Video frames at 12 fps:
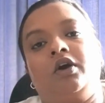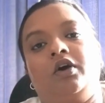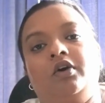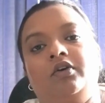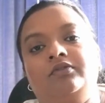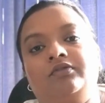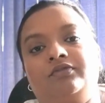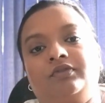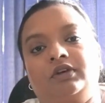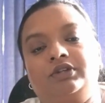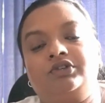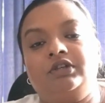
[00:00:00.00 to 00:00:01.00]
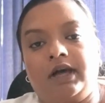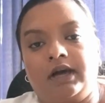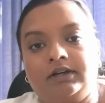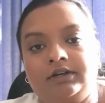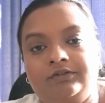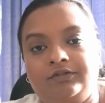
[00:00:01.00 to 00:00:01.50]
of a Sri
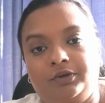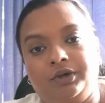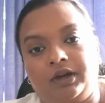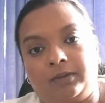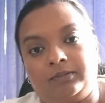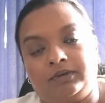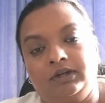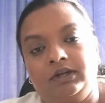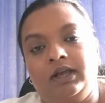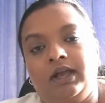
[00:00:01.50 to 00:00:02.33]
Lankan phone number.